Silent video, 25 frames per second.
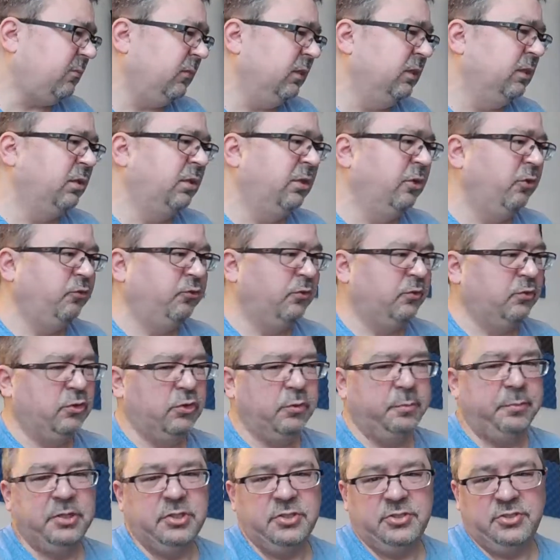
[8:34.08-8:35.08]
There's a little
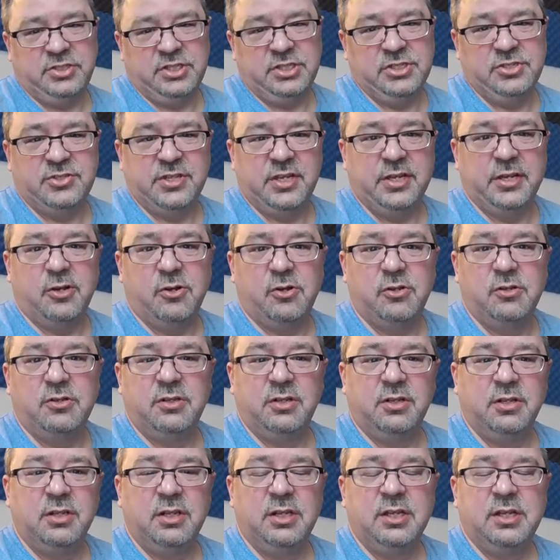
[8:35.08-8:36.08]
bit of detail.
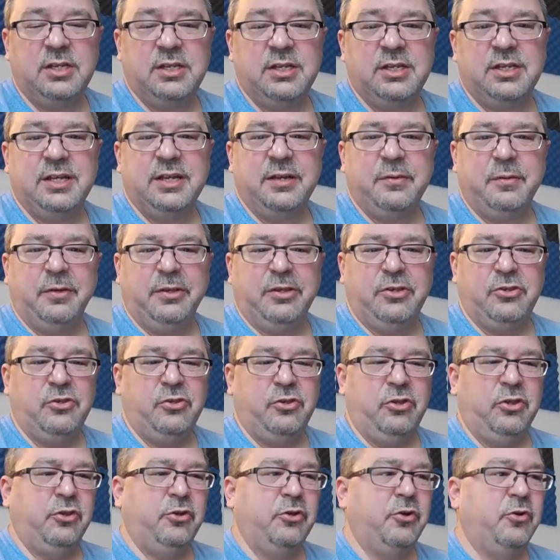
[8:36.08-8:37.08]

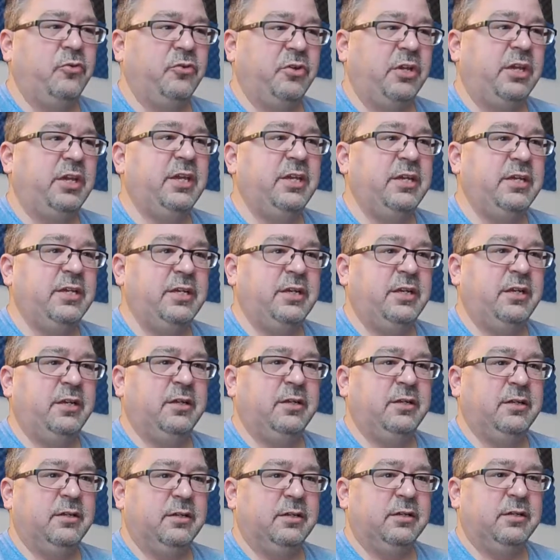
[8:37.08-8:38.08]
You don't get
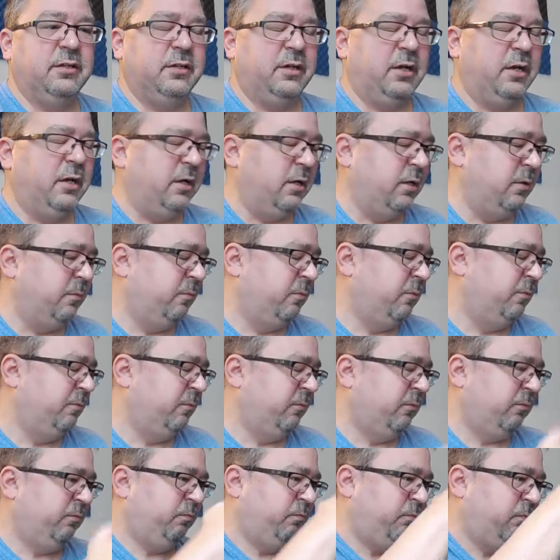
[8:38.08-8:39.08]
a
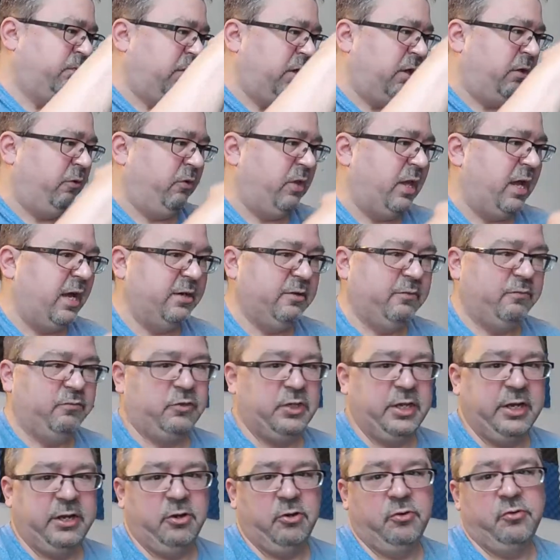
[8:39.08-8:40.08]
lot of
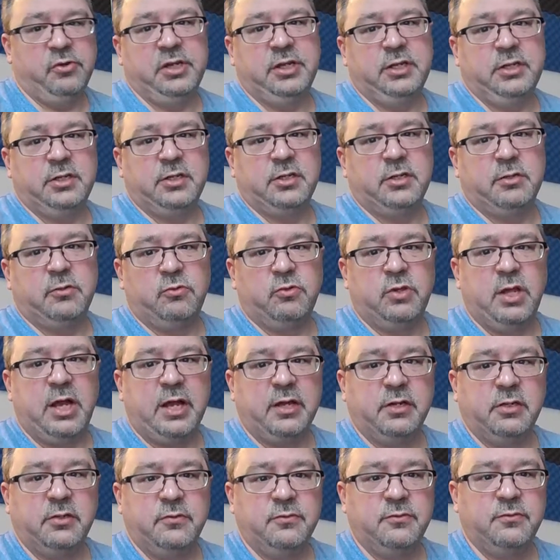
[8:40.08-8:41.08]
layering and a
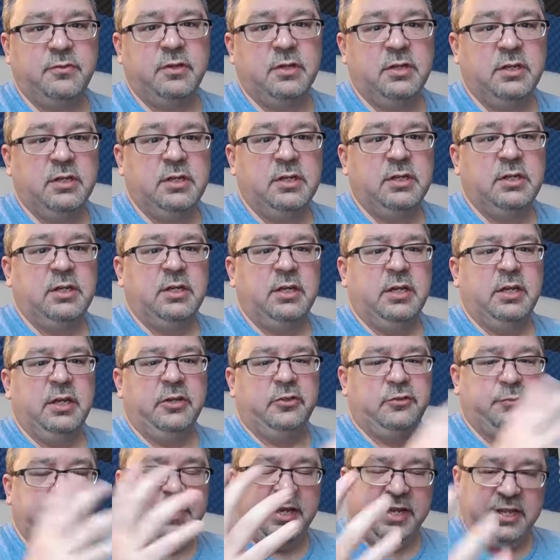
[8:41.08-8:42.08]
lot of
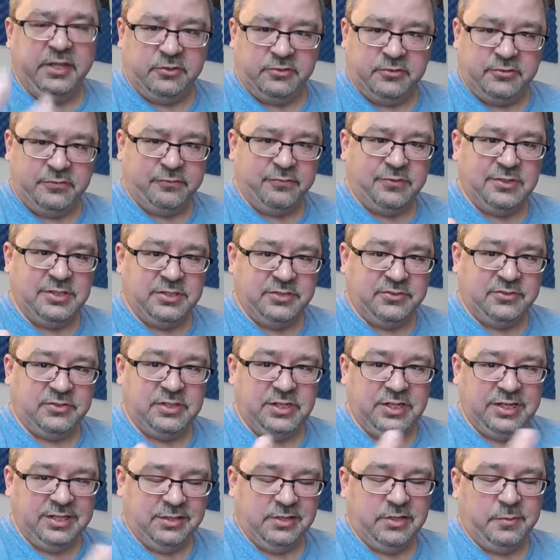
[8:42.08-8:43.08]
expansiveness
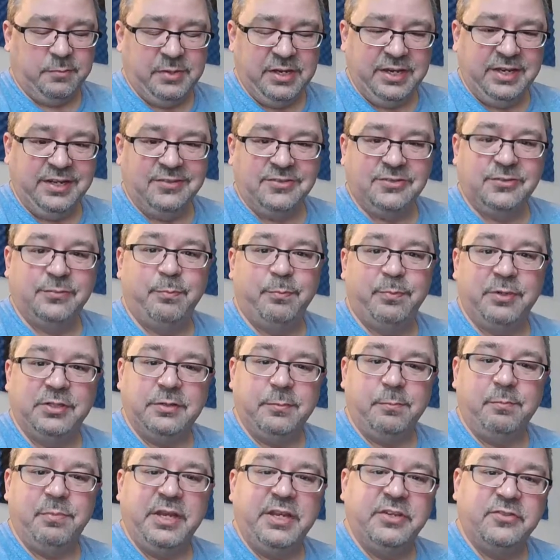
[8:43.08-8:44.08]
in the bass, but the
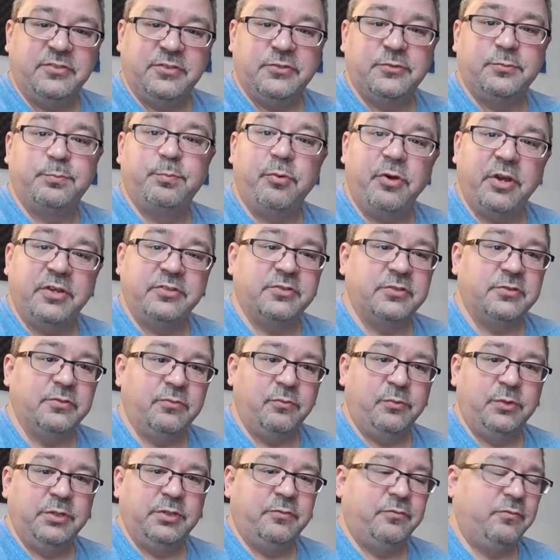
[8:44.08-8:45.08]
bass is present
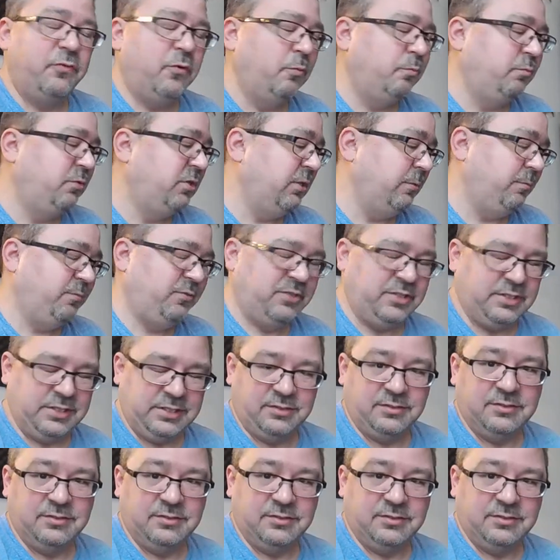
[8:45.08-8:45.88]
with the foam tips in.